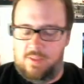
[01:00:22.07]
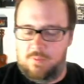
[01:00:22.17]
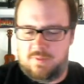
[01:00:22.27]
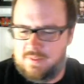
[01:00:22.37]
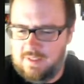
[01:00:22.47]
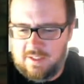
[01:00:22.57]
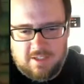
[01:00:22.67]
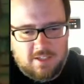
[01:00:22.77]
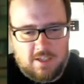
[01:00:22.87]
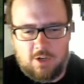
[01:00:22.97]
There was,
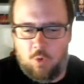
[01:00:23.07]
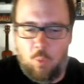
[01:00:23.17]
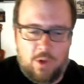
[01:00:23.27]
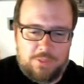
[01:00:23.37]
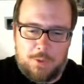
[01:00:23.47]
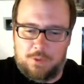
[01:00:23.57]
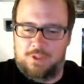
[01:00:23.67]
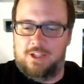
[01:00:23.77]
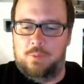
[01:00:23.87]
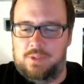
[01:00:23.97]
I don't know what they were
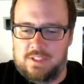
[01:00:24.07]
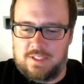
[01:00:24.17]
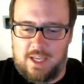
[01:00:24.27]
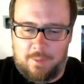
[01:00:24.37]
thinking with this game.